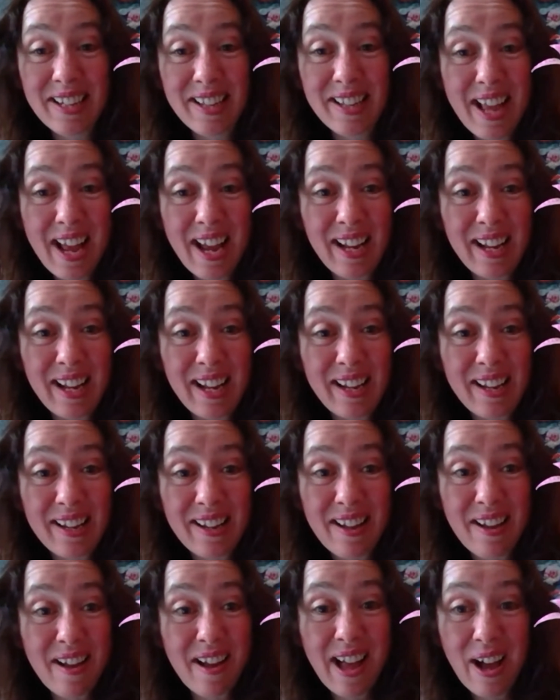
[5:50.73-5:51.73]
thank
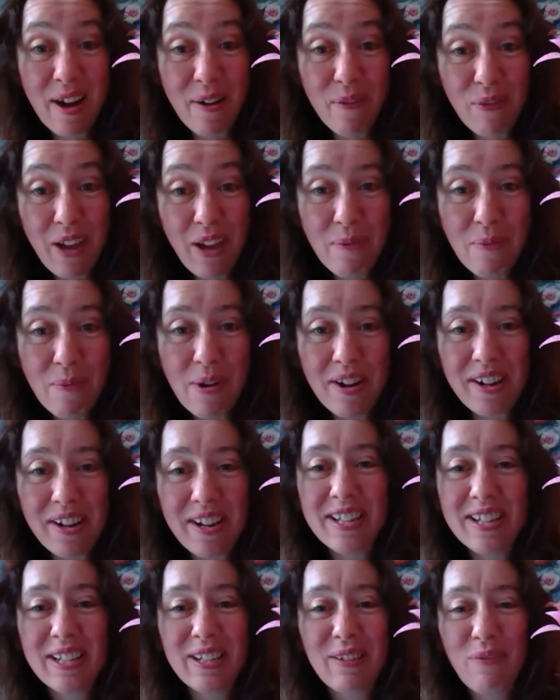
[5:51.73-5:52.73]
healthcare
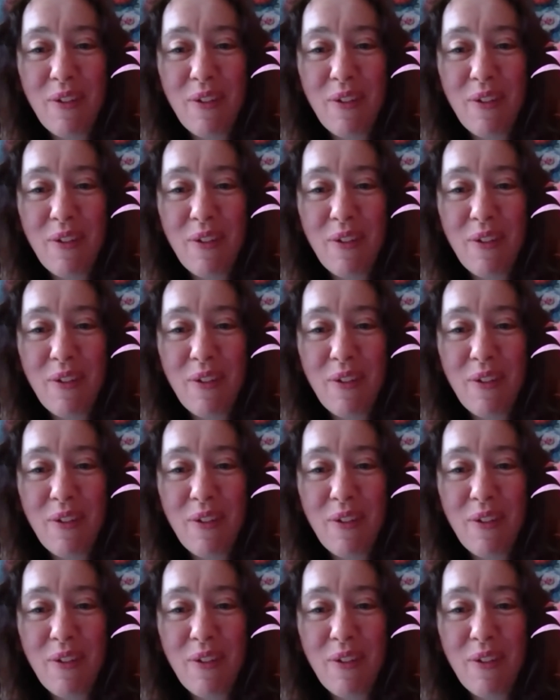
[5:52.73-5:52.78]
workers,